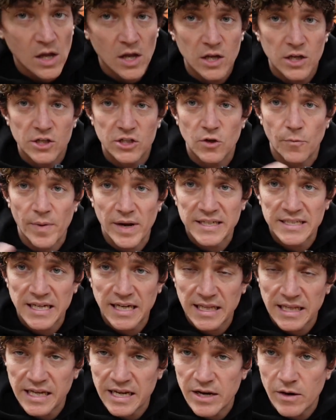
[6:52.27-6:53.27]
So
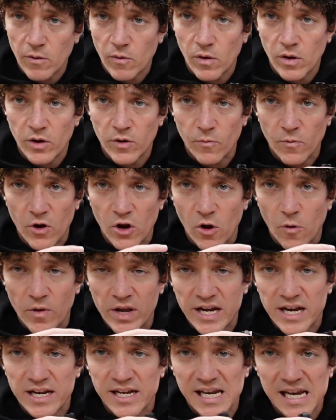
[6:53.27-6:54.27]
basically, we
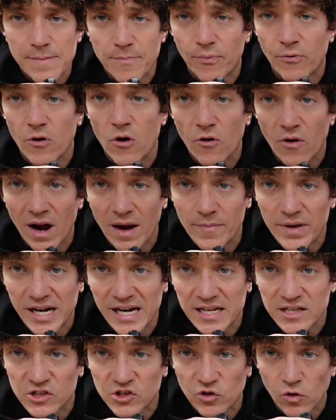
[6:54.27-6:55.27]
can keep programming
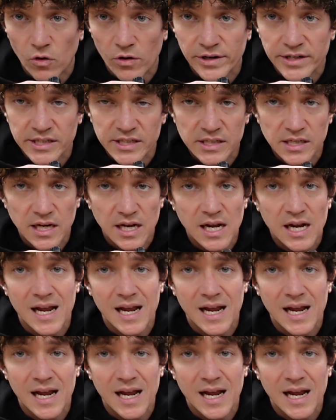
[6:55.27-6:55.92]
in stories,